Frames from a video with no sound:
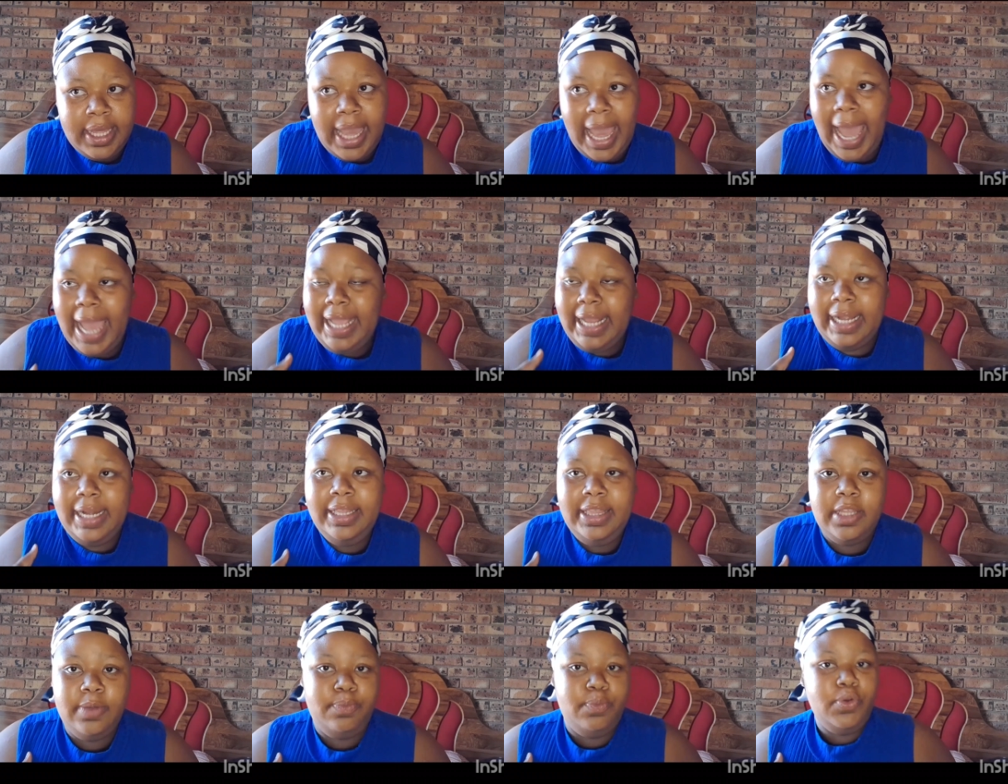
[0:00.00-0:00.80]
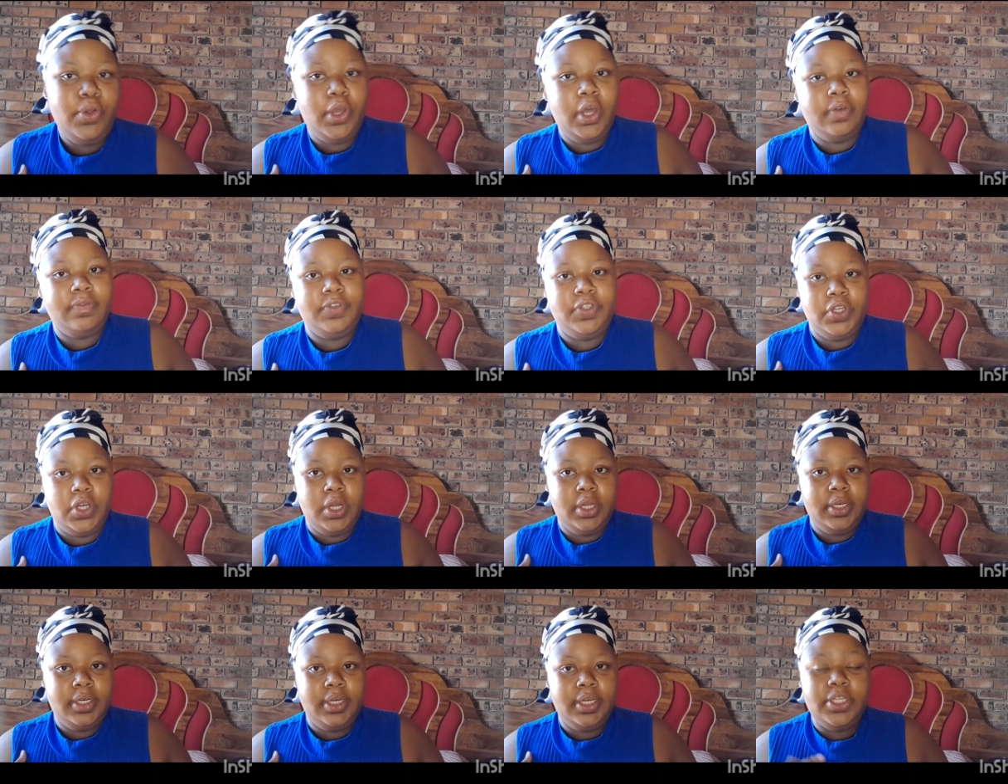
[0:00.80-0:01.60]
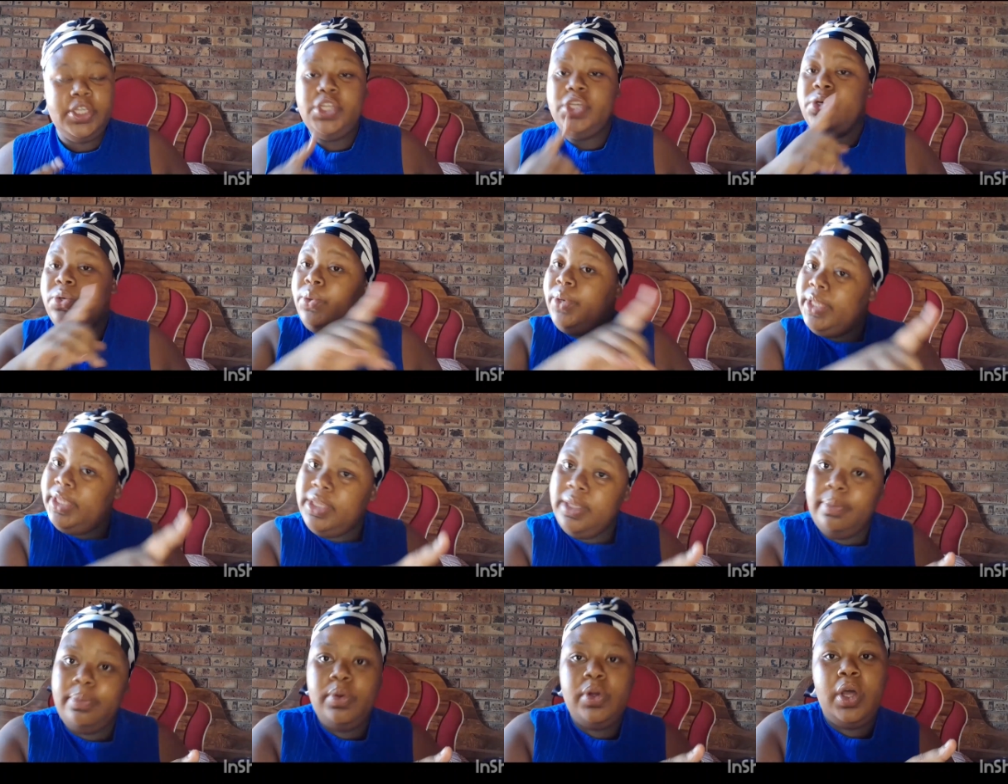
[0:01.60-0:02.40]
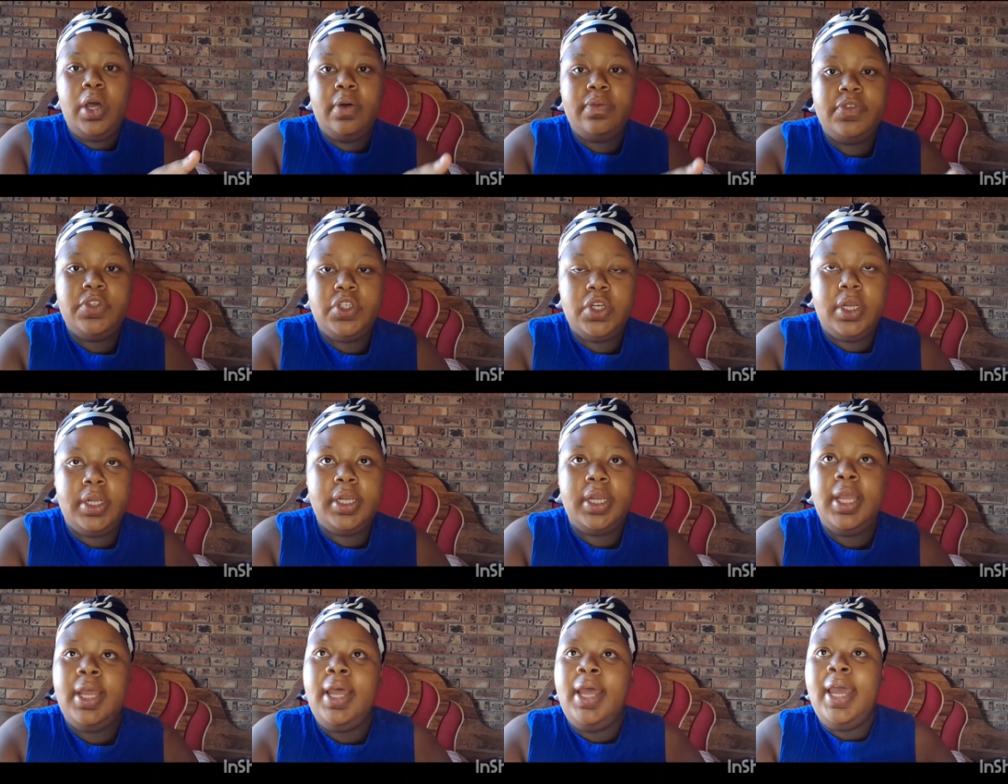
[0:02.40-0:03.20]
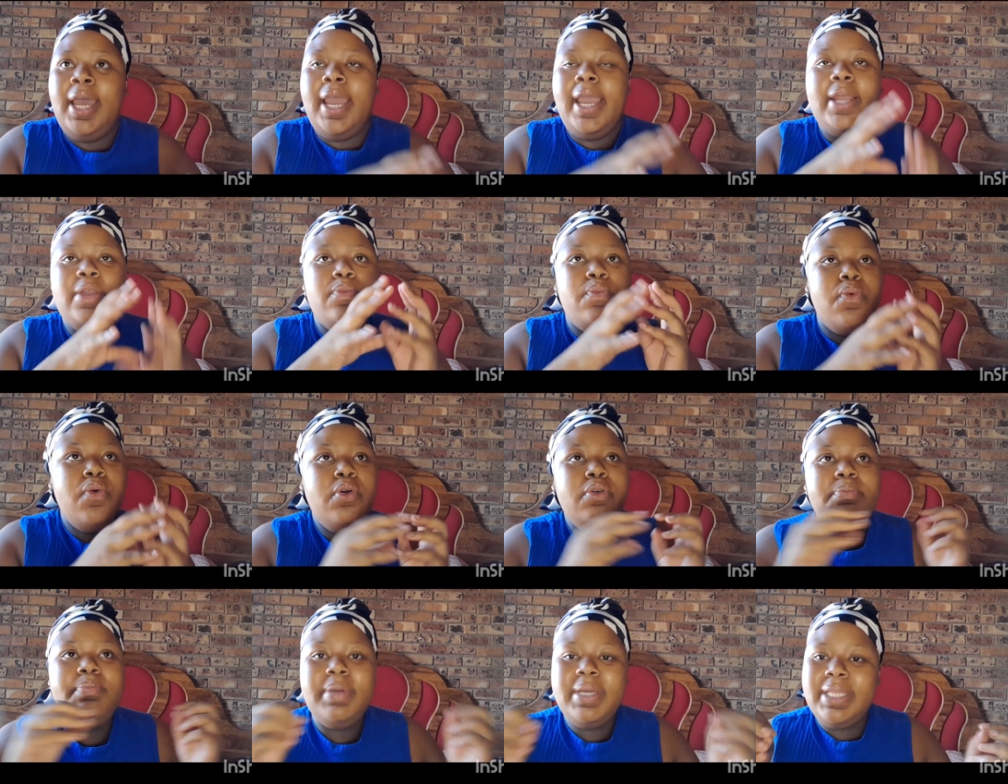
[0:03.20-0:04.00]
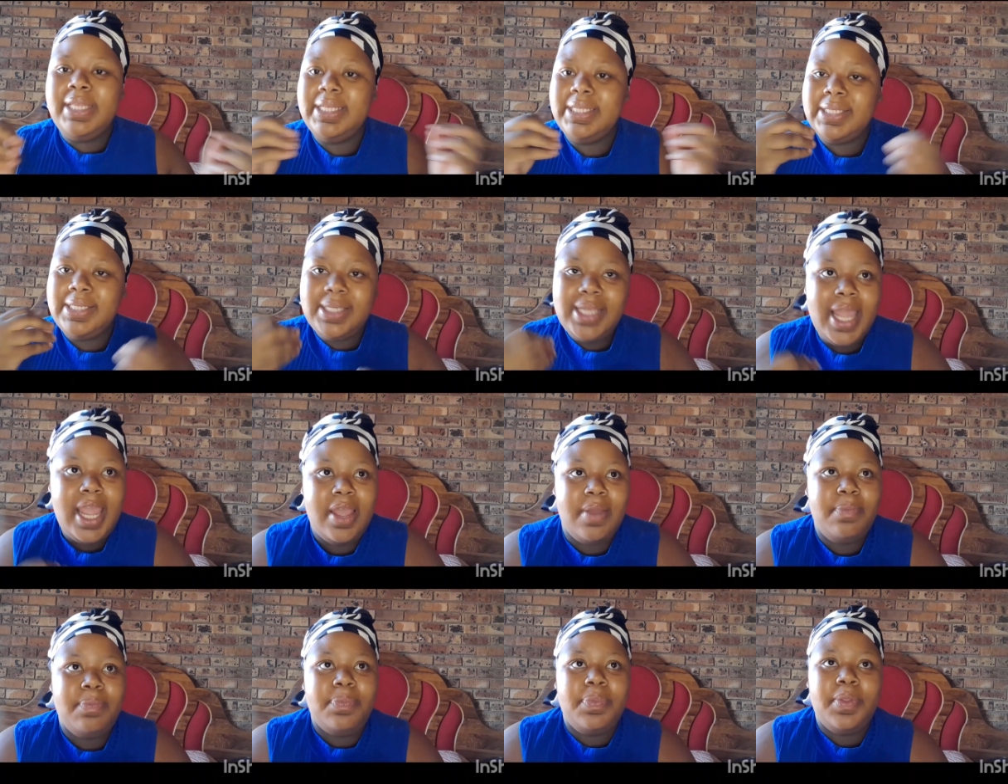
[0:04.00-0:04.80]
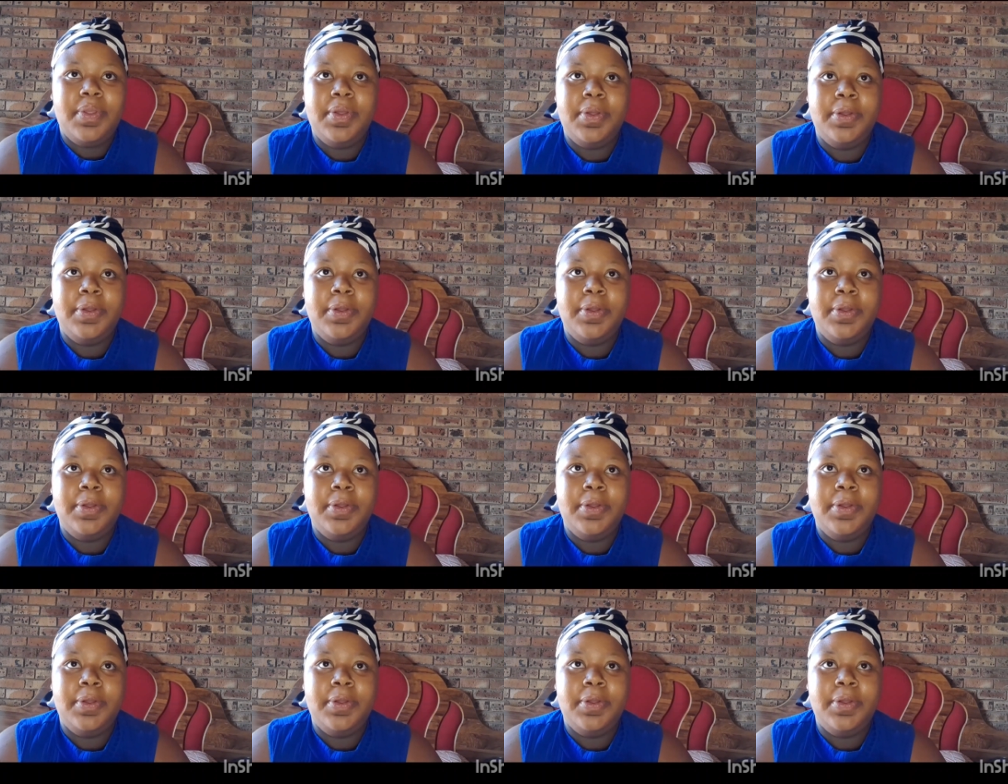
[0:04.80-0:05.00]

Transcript: I read the book of John, you read the book of John, it wouldn't be the same.